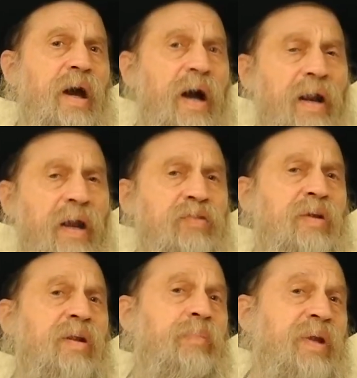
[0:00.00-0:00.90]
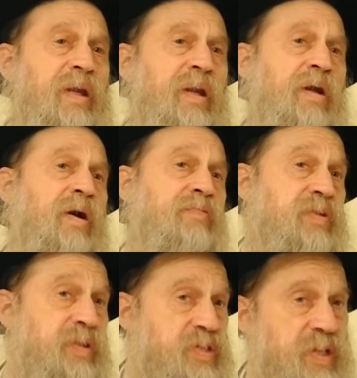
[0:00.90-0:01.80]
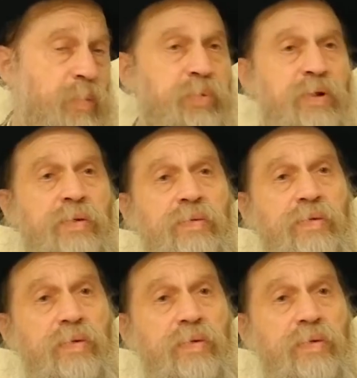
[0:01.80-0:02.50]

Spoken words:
on asking the beginning of December.